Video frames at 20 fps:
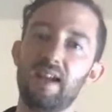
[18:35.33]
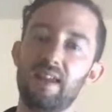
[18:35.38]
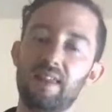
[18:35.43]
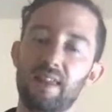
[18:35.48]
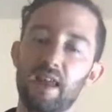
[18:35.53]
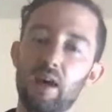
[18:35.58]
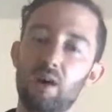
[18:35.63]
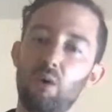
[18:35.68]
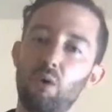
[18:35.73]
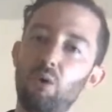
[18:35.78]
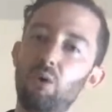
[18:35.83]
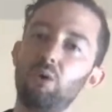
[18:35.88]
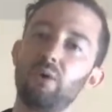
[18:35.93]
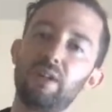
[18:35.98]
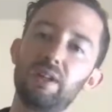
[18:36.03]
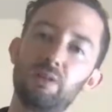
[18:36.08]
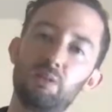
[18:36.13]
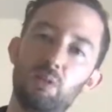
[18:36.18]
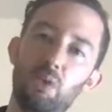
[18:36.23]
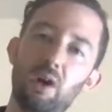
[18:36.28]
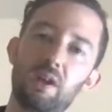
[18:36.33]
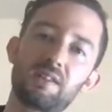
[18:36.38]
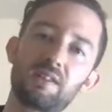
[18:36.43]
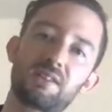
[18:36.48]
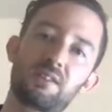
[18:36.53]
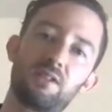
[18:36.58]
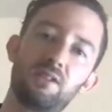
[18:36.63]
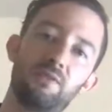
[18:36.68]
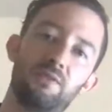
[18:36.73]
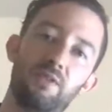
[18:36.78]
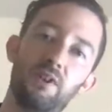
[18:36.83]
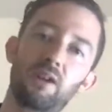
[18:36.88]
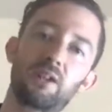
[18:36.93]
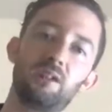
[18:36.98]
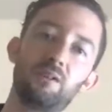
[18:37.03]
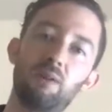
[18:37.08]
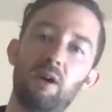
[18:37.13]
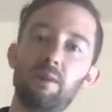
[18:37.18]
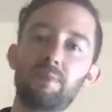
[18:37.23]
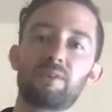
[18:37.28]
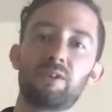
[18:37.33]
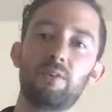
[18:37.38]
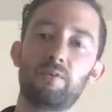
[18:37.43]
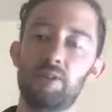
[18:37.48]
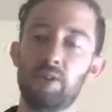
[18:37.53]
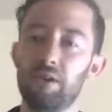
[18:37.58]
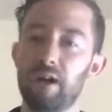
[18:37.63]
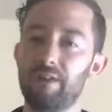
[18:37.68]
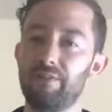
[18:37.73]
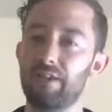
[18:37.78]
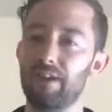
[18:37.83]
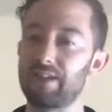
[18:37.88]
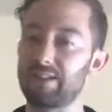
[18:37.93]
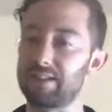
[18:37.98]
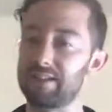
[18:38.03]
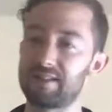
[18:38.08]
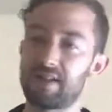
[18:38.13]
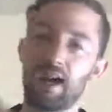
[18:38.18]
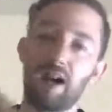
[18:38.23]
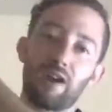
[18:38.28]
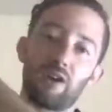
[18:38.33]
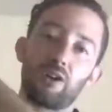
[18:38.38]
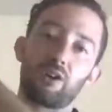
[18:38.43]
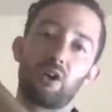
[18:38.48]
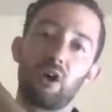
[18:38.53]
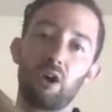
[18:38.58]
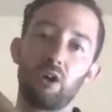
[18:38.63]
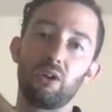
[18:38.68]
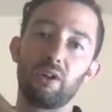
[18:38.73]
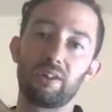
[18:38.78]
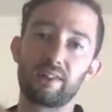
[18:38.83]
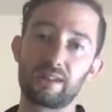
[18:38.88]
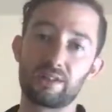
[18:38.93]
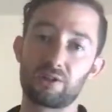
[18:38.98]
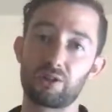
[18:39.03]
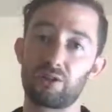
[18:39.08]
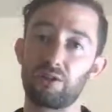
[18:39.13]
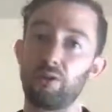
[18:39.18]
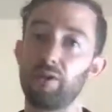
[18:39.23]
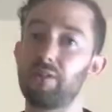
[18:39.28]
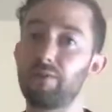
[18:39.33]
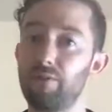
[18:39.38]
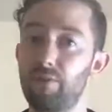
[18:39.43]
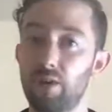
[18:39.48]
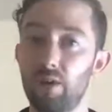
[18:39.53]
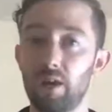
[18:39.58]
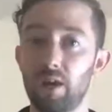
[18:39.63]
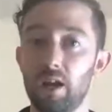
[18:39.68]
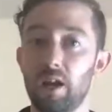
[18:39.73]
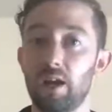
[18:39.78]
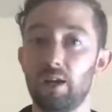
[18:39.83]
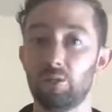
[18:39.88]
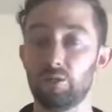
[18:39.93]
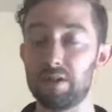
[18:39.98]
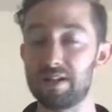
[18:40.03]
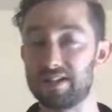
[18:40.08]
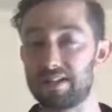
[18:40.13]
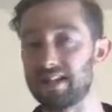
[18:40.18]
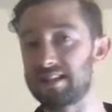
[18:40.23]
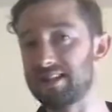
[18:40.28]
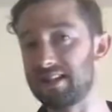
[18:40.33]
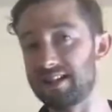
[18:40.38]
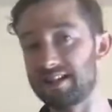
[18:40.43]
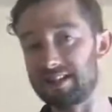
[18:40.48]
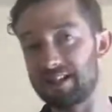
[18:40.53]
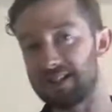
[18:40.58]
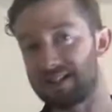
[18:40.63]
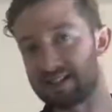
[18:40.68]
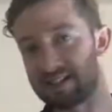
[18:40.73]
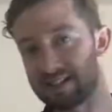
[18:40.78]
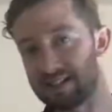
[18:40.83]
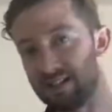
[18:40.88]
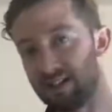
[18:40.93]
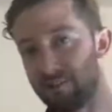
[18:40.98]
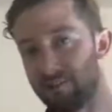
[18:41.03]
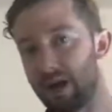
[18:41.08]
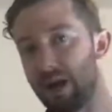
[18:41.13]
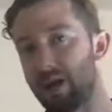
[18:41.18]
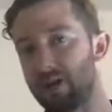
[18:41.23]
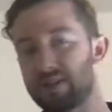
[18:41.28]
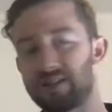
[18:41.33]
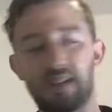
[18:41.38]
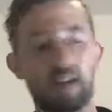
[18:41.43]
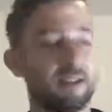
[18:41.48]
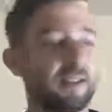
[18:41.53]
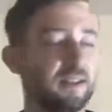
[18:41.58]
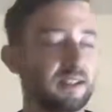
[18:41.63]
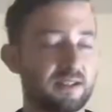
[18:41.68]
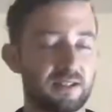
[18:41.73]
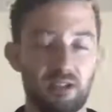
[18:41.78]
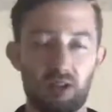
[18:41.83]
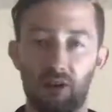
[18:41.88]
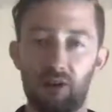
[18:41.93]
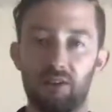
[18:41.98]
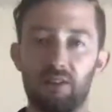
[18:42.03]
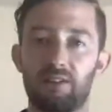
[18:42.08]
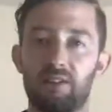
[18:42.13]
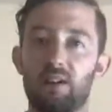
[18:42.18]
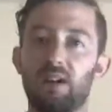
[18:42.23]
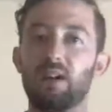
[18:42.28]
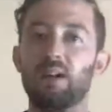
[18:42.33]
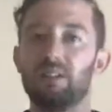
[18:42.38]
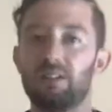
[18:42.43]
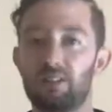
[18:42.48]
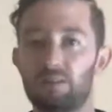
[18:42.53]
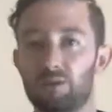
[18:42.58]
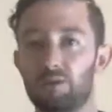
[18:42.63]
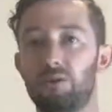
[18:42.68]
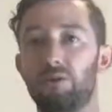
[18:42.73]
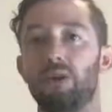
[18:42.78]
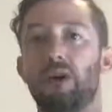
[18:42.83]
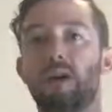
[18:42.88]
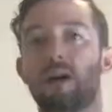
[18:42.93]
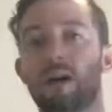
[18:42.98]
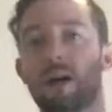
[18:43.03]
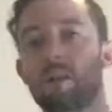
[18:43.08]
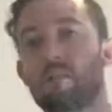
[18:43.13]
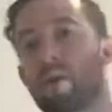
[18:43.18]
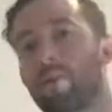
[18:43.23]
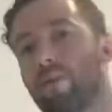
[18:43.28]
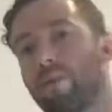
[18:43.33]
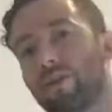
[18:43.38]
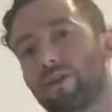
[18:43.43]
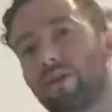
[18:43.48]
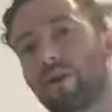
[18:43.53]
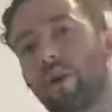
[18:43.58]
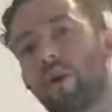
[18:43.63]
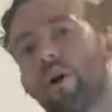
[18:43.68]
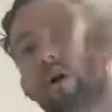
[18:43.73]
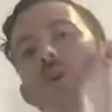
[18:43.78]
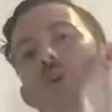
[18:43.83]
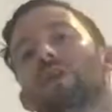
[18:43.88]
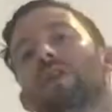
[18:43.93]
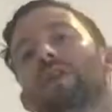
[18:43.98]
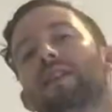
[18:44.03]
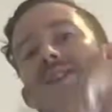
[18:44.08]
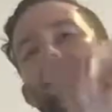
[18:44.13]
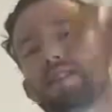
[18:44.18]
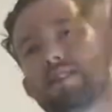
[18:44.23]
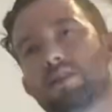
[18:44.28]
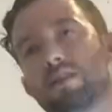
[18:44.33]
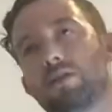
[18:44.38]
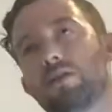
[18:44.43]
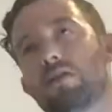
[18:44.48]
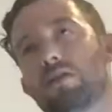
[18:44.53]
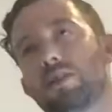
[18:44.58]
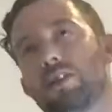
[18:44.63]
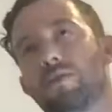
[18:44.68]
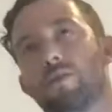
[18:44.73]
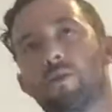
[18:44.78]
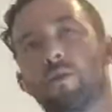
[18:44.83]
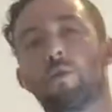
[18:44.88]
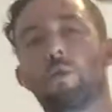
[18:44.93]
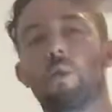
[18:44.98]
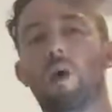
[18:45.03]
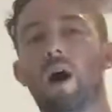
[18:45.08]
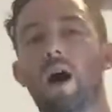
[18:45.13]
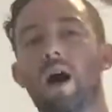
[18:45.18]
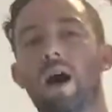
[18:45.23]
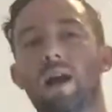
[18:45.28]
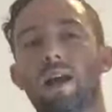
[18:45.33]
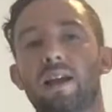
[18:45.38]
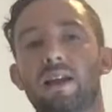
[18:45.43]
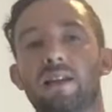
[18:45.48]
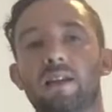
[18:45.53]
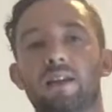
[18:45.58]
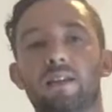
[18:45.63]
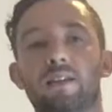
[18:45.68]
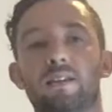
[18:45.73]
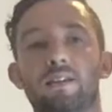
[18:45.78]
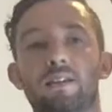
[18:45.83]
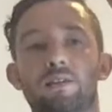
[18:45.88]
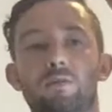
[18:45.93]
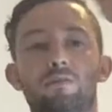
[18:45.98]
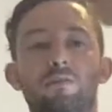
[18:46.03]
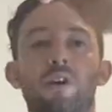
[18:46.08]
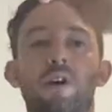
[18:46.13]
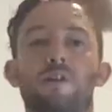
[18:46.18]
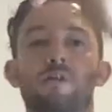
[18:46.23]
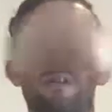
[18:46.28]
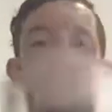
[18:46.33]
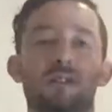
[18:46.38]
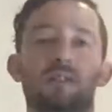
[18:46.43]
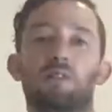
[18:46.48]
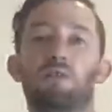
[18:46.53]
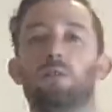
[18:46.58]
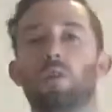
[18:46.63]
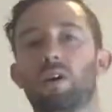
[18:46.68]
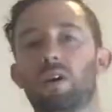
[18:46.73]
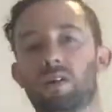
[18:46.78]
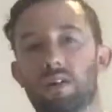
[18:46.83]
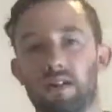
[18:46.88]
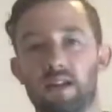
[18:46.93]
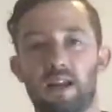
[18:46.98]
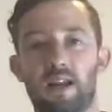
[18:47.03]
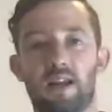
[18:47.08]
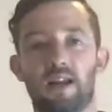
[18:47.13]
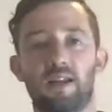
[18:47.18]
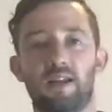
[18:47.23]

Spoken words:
that only wants to fuck you up. So if you have like this higher calling that you're going for, resistance is this little parasite that's going to come up with all these excuses for why you don't need to work today,